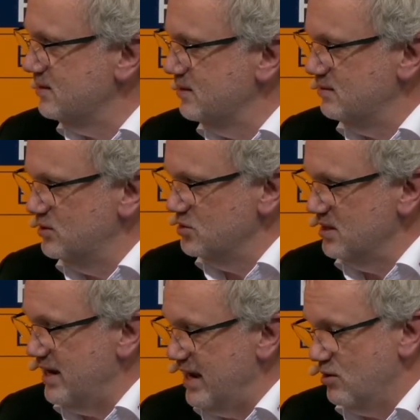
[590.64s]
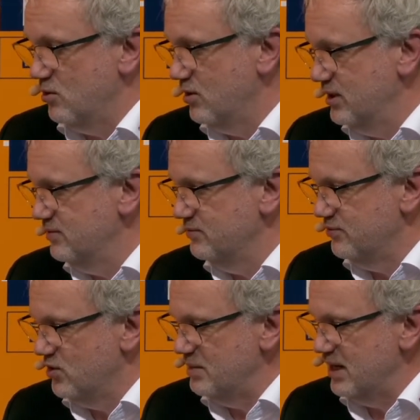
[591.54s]
using air or even
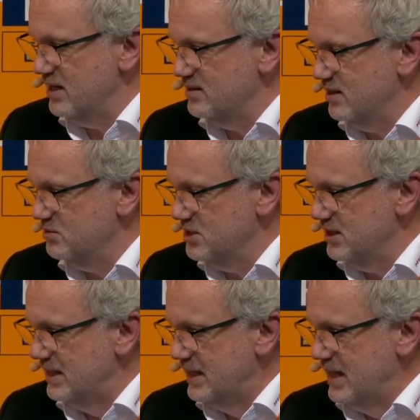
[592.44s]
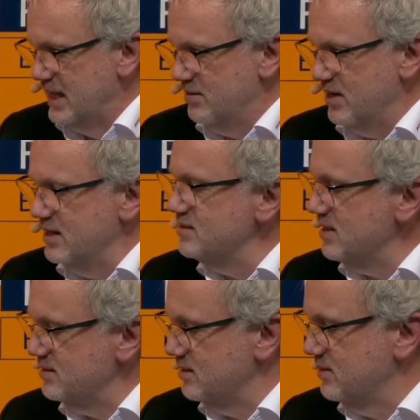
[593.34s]
forming gas, hydrogen, they're
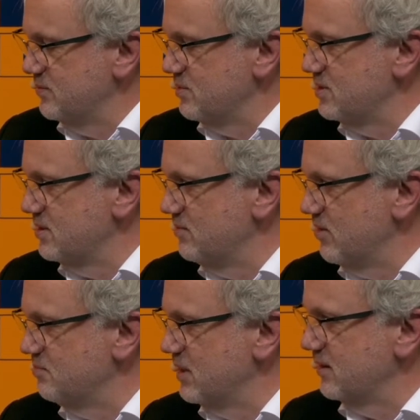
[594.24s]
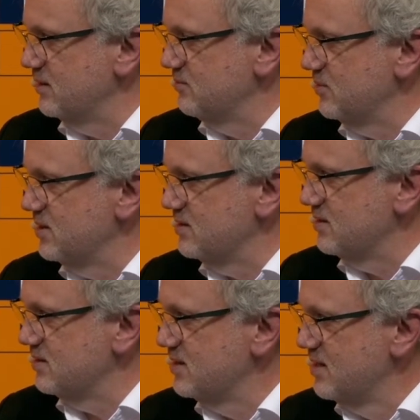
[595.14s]
insensitive to these environmental
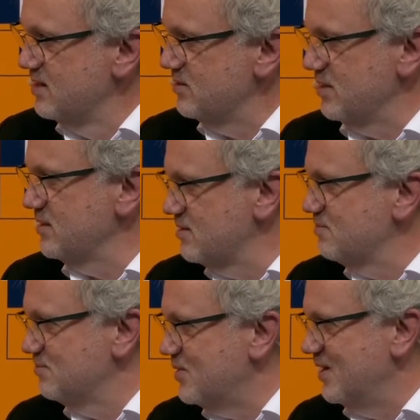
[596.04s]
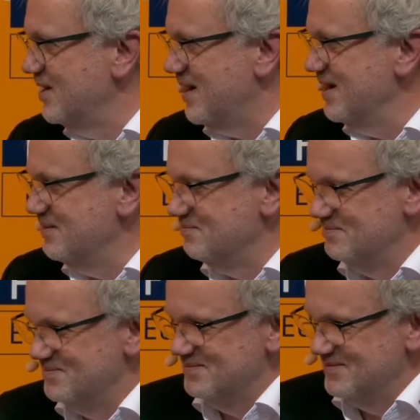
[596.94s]
influences. So that's why I am
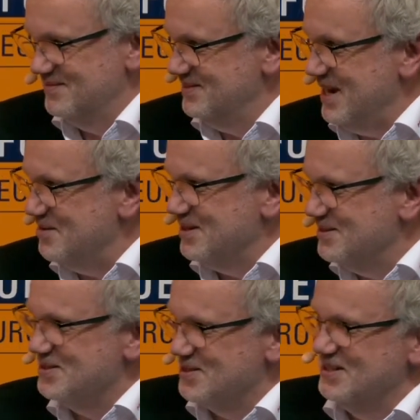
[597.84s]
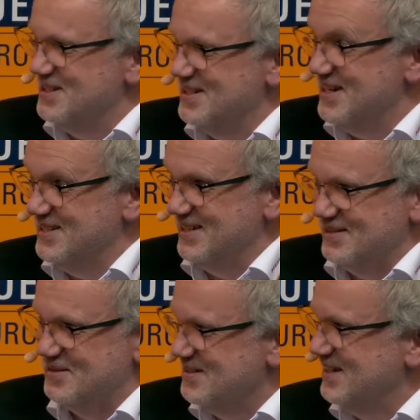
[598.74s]
daring to criticize
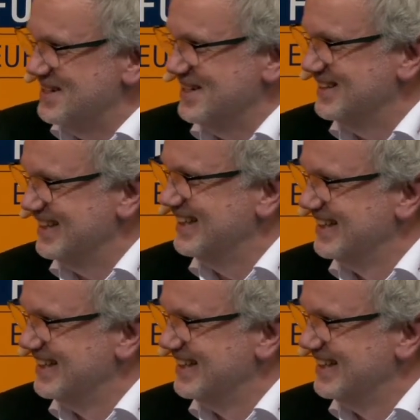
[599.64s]
a regulation. Yeah.